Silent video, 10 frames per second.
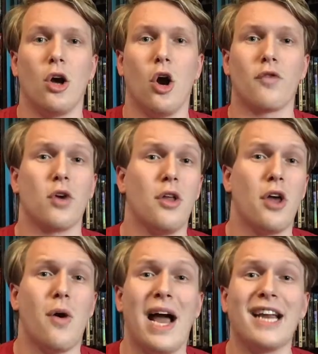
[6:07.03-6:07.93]
Overall,
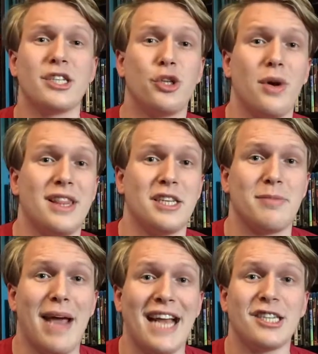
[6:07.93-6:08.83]
though, I enjoyed this
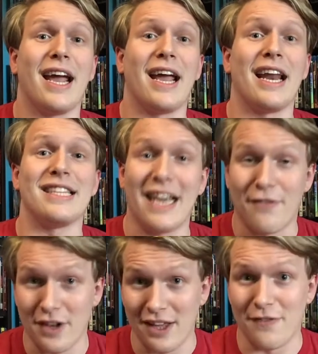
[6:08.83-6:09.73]
match, and I
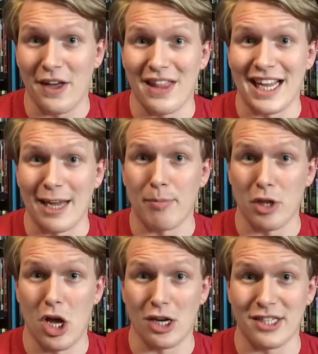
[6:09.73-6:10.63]
definitely felt like it
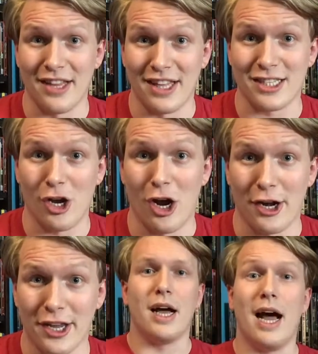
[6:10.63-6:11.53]
belonged on this
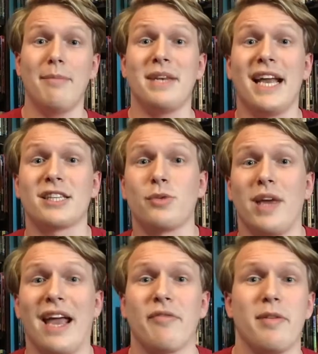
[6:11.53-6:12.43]
card. Up next,
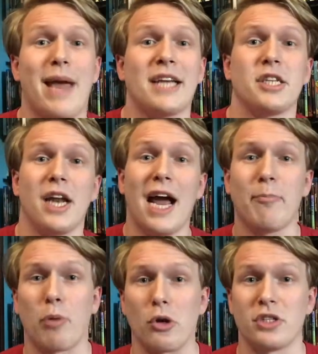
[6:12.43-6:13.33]
we have the match that I
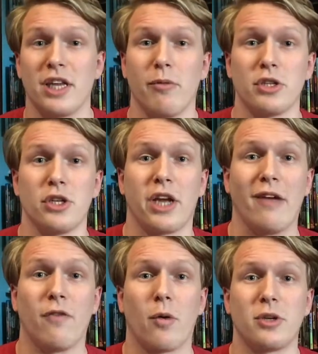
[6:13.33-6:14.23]
personally was
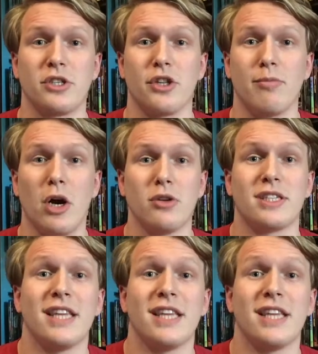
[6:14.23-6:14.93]
looking forward to the most,